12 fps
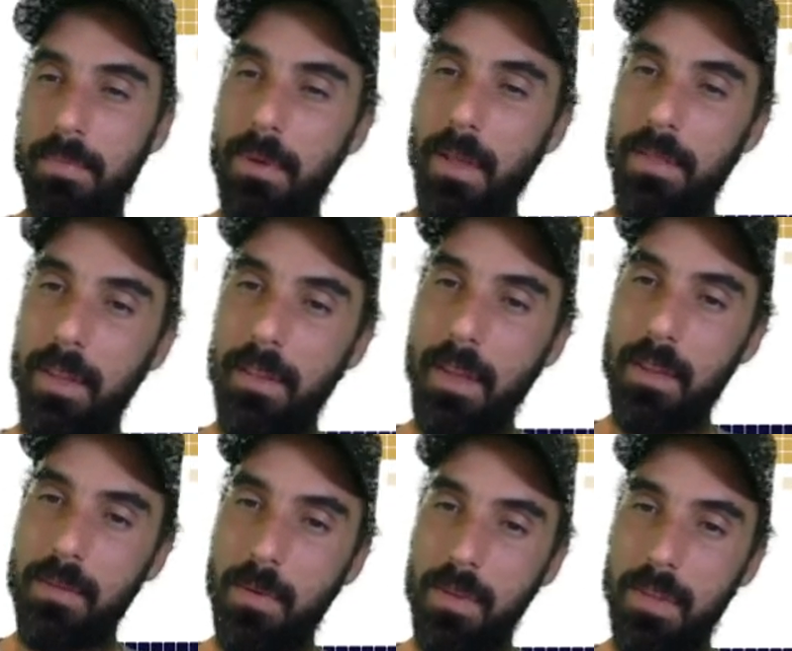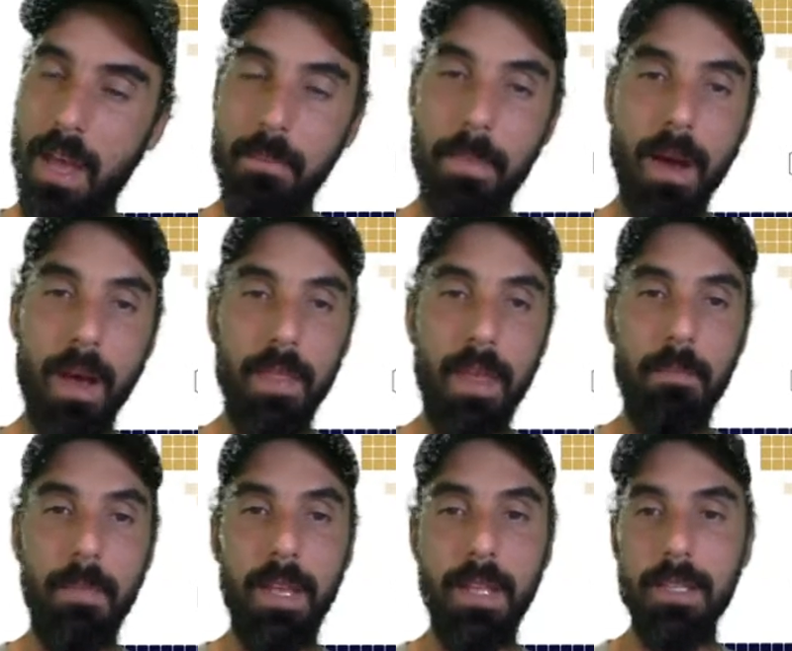I think that's what that part there
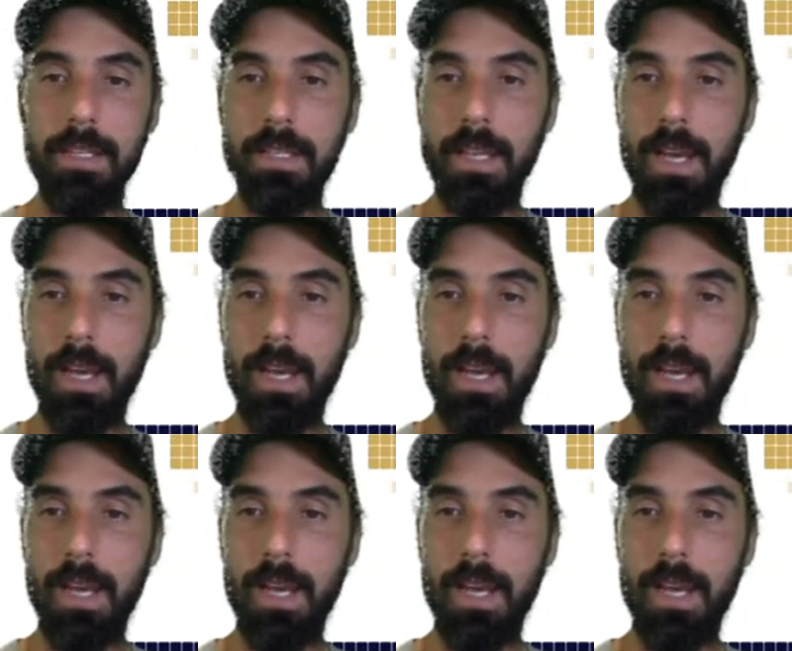means.